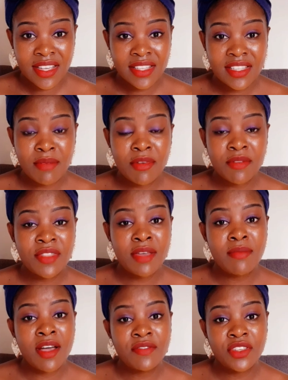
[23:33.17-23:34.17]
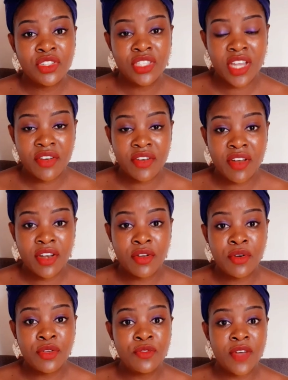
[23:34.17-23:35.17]
some of them are vegetarian
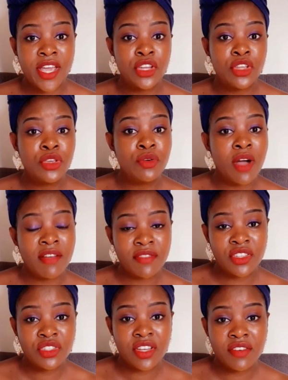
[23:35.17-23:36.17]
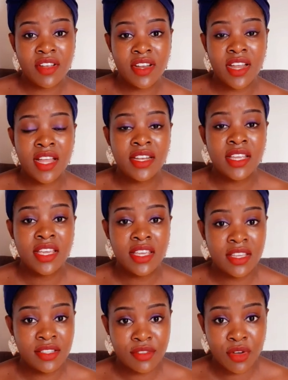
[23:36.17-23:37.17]
or you find you are vegetarian and
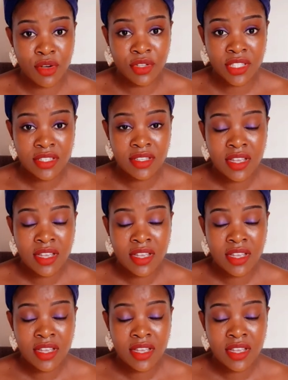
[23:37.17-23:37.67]
he is not